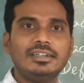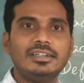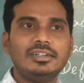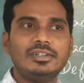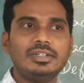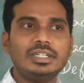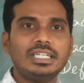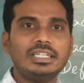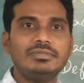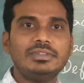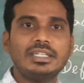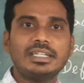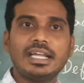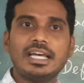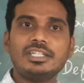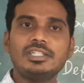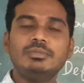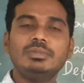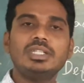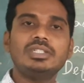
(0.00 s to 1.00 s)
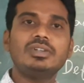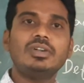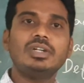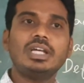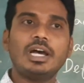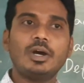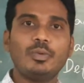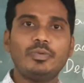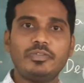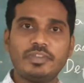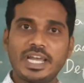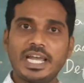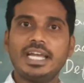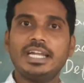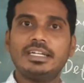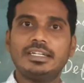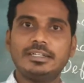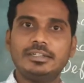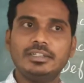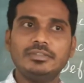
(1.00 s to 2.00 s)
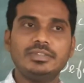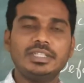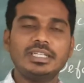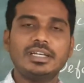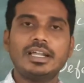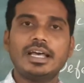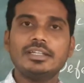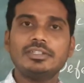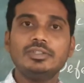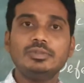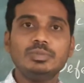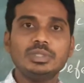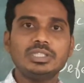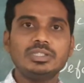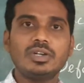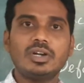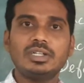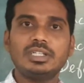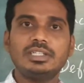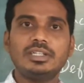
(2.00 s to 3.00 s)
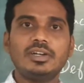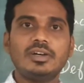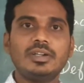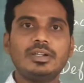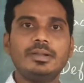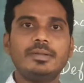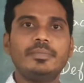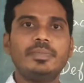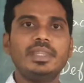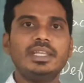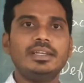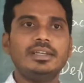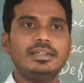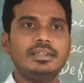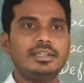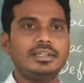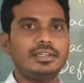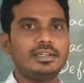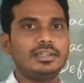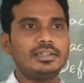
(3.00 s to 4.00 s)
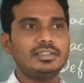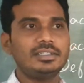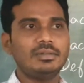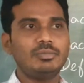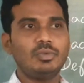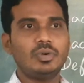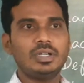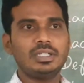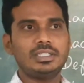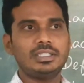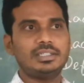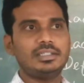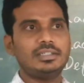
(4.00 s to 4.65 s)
okay, if the classroom does not have fan, if the classroom is not at all somewhat